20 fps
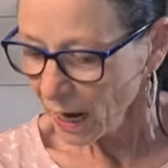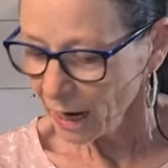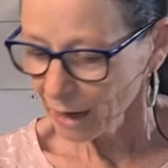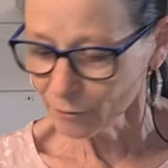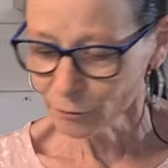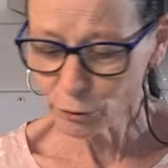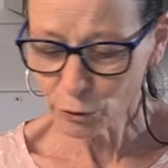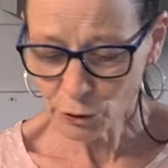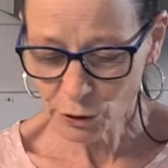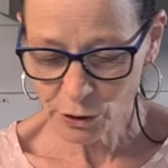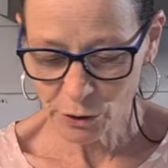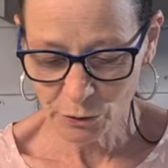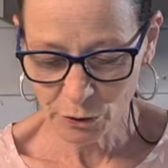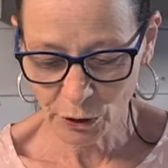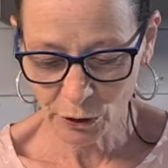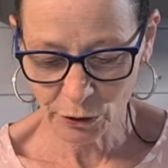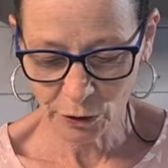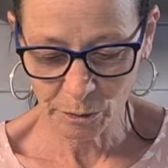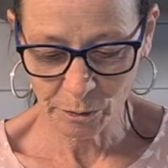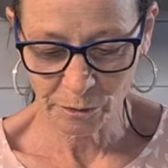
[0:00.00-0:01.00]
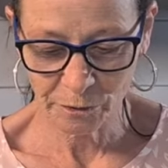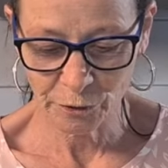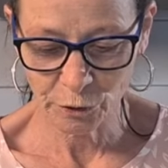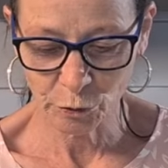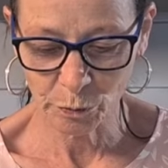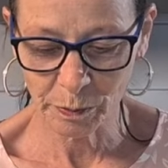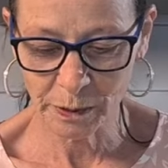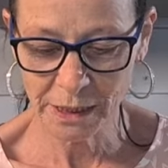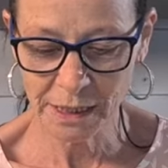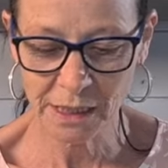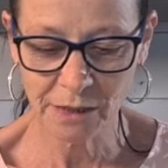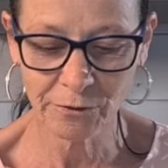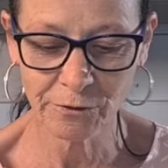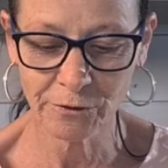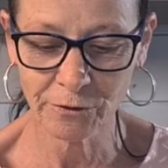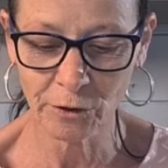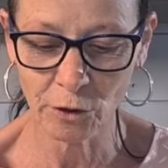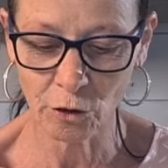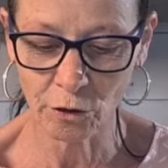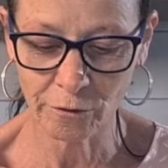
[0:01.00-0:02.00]
I've also got a few bits of
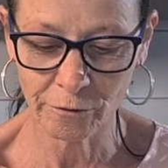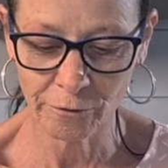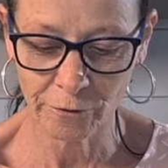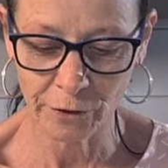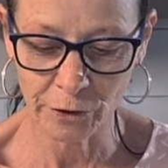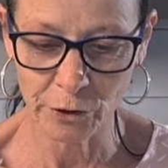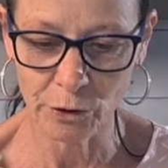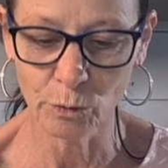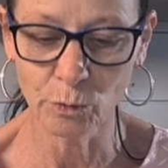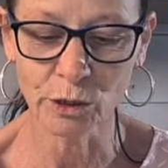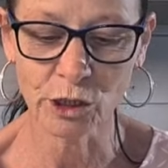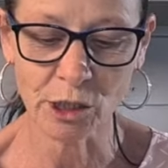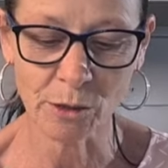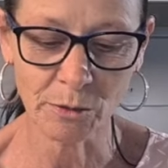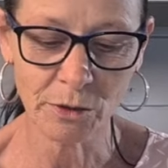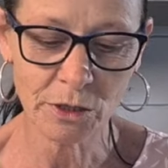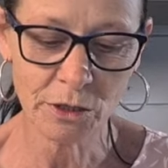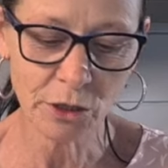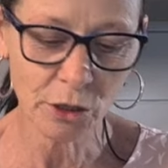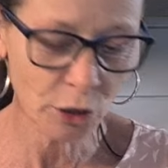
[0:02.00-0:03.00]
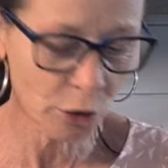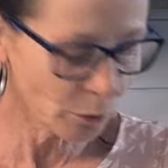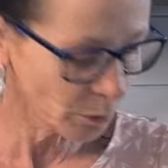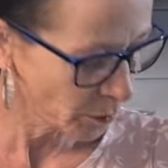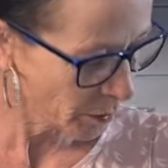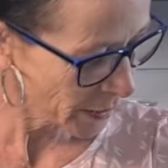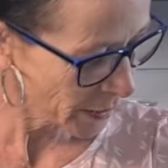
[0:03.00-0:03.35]
flock fern, which I'm going to cut